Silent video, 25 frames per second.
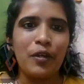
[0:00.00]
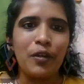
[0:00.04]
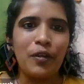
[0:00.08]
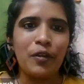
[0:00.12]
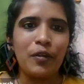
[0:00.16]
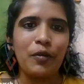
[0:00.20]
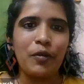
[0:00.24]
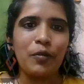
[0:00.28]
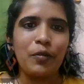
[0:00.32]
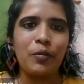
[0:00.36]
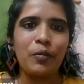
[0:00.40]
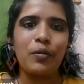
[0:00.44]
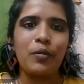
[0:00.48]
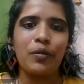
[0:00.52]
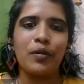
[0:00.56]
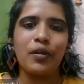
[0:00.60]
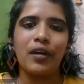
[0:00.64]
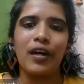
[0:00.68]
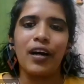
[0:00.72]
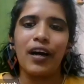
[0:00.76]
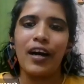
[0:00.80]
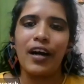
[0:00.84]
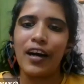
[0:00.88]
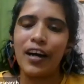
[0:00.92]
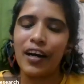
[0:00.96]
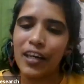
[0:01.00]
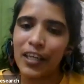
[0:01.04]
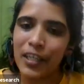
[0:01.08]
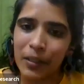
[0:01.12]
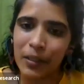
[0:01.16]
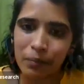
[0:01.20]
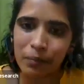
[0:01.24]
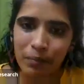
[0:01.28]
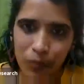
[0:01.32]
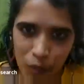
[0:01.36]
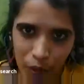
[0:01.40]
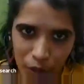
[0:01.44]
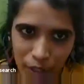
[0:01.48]
to
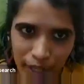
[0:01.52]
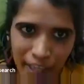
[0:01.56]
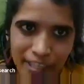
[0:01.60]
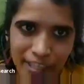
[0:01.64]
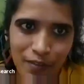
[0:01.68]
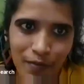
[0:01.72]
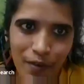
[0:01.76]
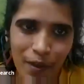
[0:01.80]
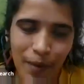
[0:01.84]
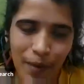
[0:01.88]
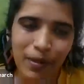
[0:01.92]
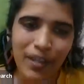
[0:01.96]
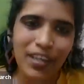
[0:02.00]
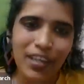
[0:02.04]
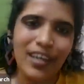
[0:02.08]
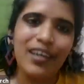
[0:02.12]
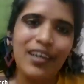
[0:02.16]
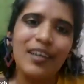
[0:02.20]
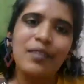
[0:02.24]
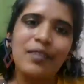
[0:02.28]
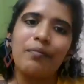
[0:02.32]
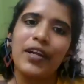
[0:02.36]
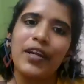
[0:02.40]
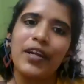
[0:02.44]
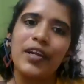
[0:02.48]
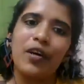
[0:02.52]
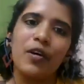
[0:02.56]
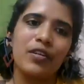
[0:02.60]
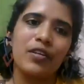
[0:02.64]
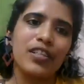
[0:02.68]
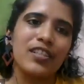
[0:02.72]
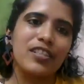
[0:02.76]
today's webinar by Dr.